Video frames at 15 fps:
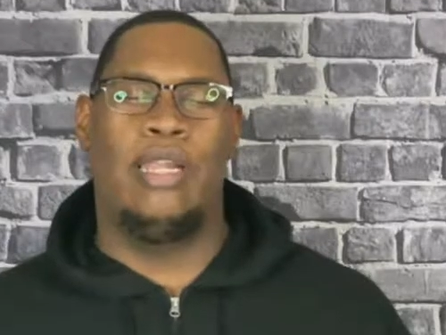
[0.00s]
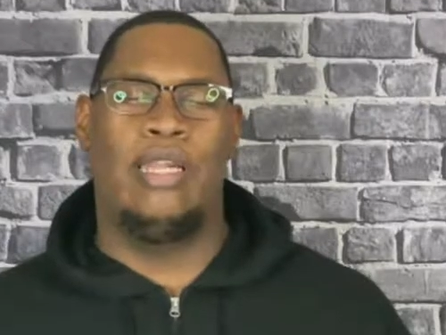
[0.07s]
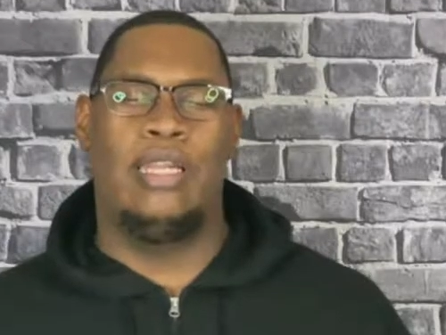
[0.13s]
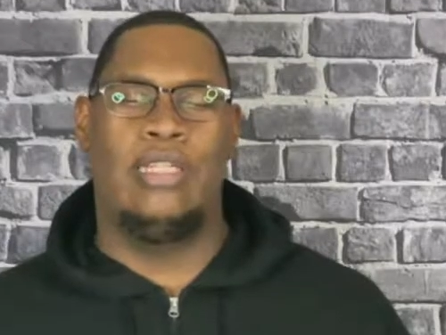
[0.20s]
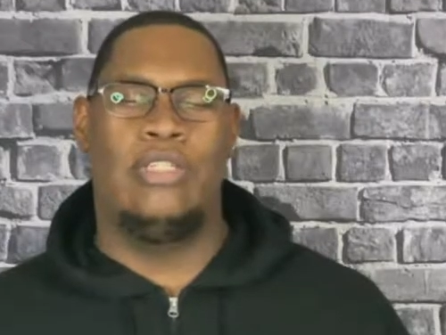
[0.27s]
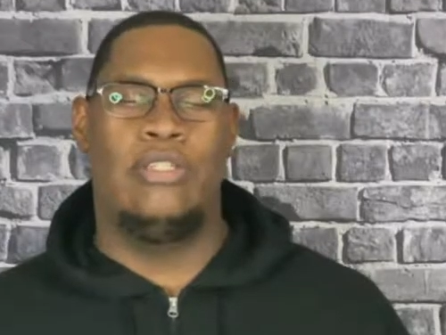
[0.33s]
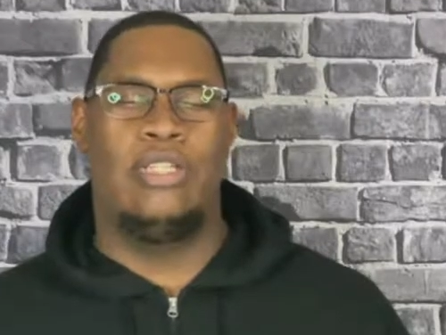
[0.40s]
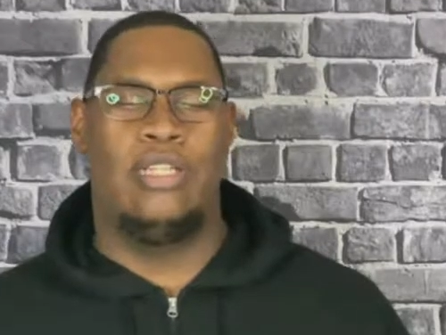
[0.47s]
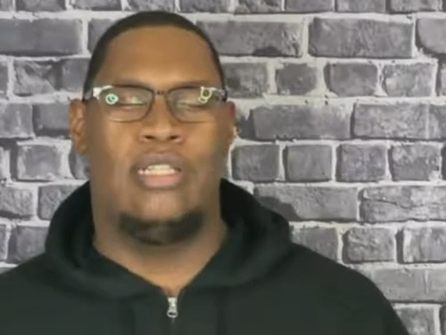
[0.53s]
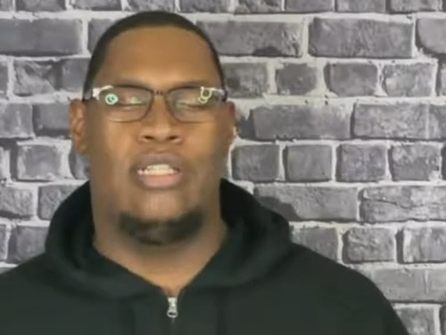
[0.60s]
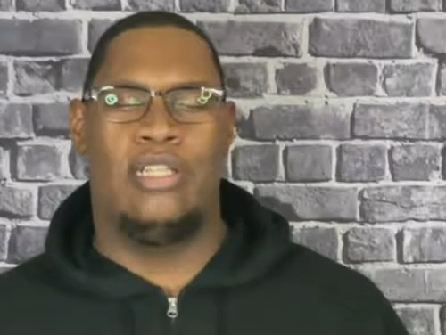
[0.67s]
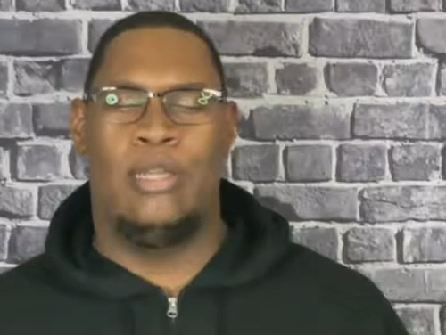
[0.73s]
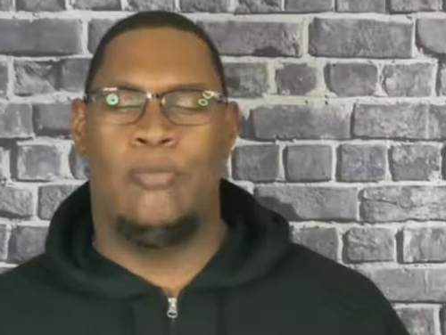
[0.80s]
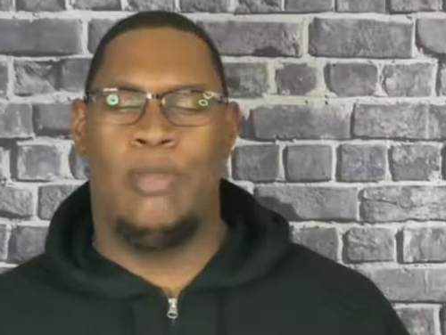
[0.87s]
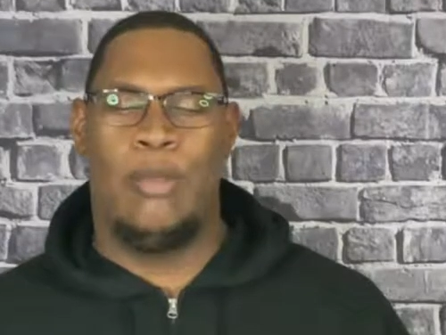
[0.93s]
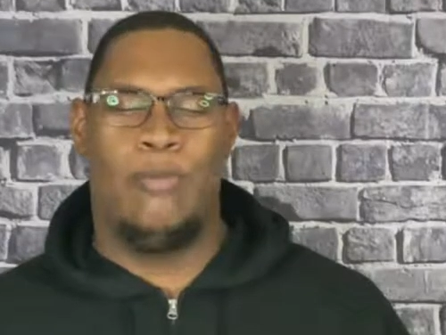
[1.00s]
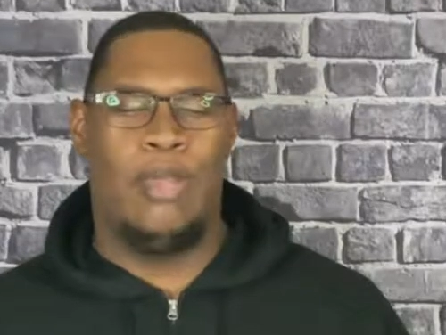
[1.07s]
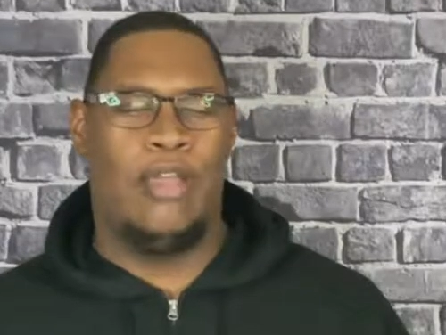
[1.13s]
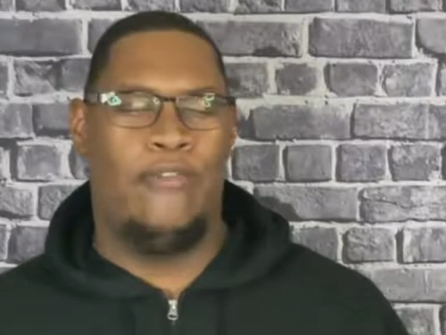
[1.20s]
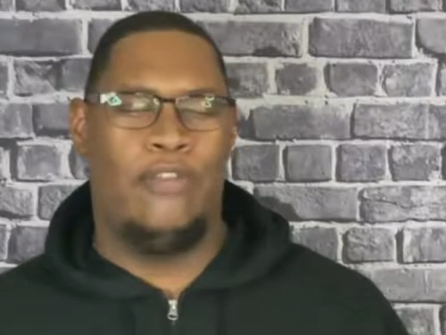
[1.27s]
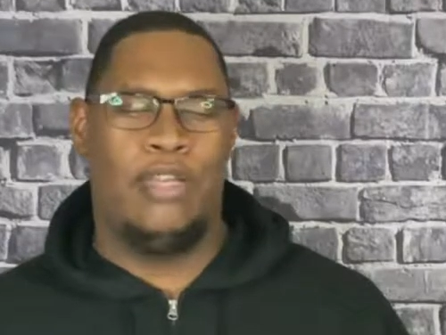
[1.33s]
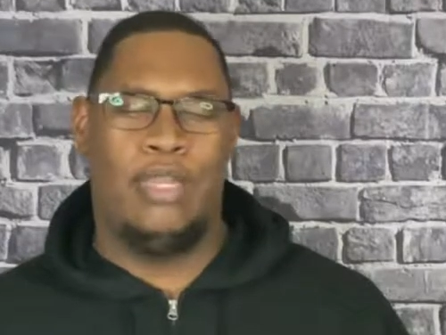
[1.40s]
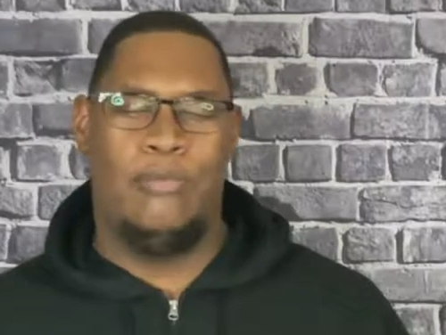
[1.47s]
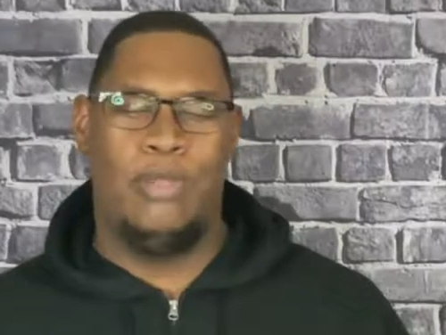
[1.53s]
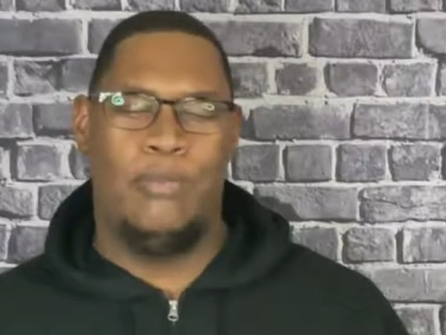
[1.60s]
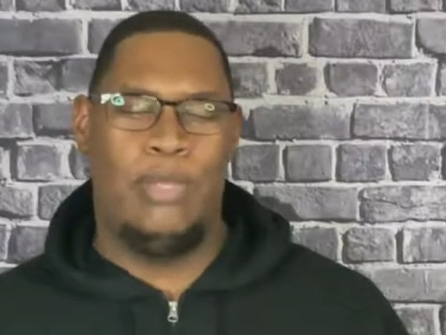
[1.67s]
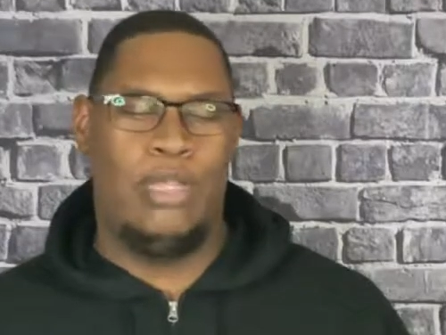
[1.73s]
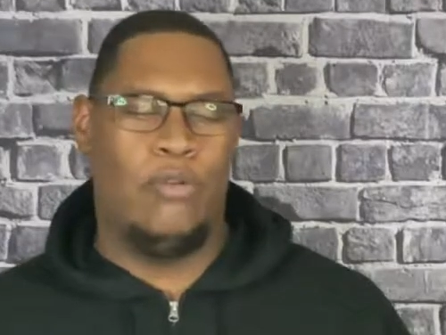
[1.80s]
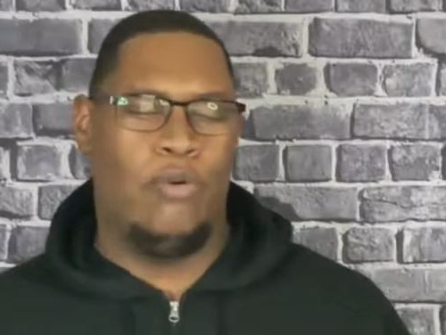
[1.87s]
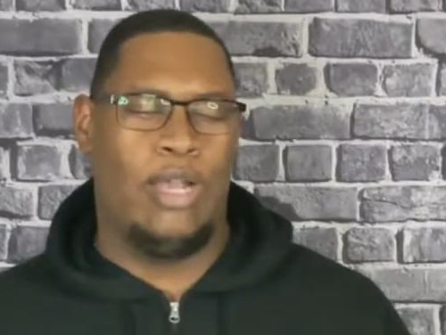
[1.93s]
that you just shut my mouth and let me be
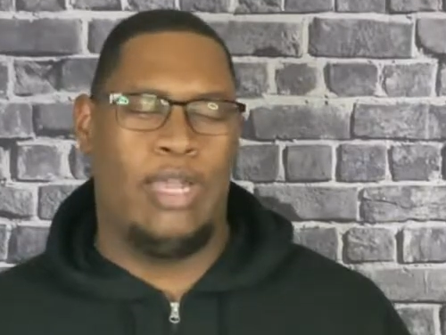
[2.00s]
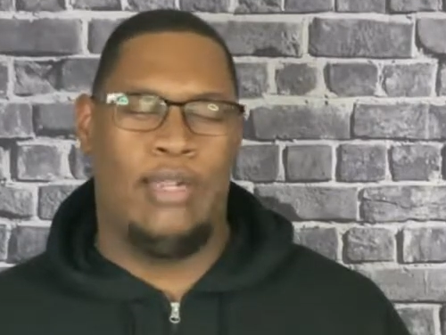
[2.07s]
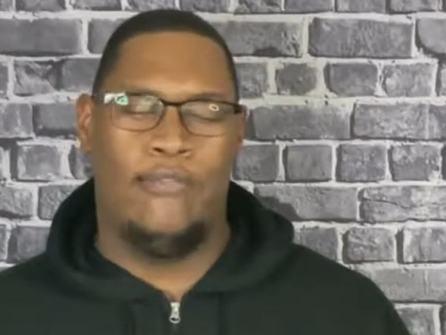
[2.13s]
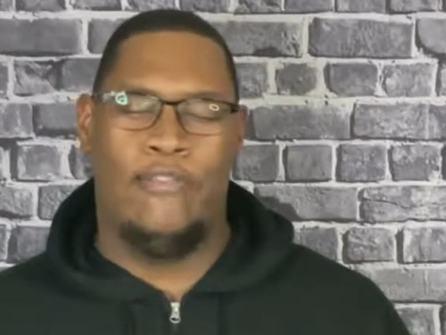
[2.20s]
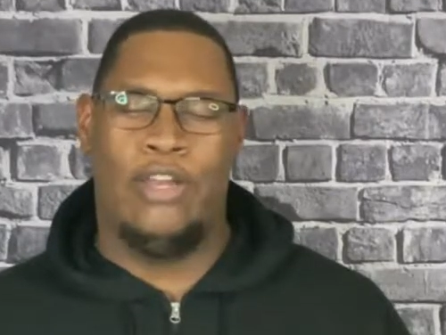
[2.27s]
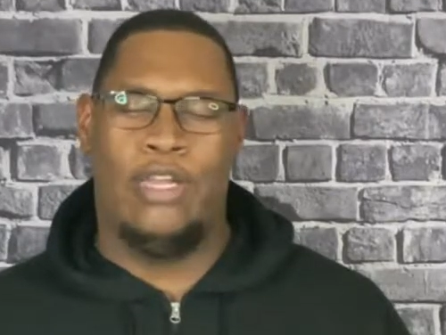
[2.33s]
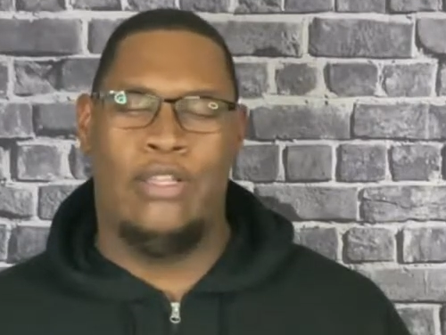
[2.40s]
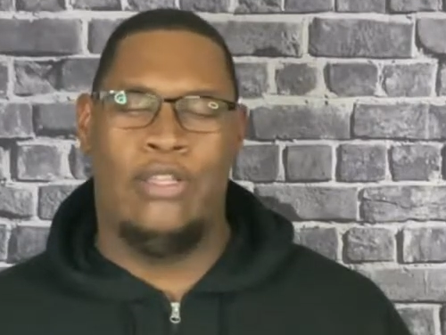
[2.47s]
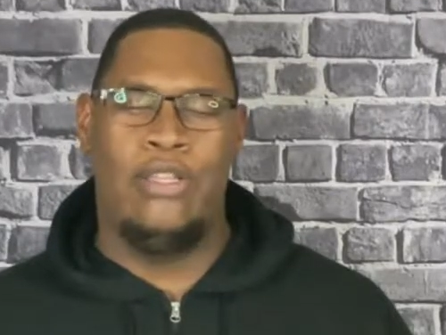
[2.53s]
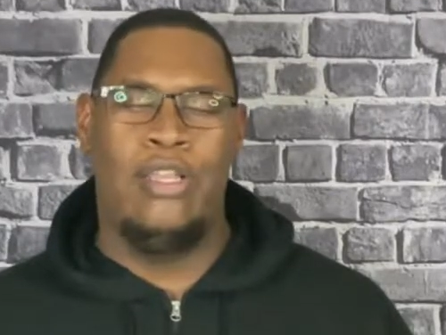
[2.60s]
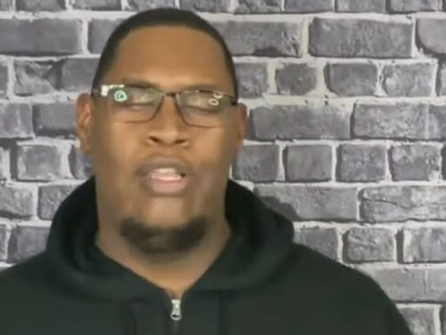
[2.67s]
quiet, Father.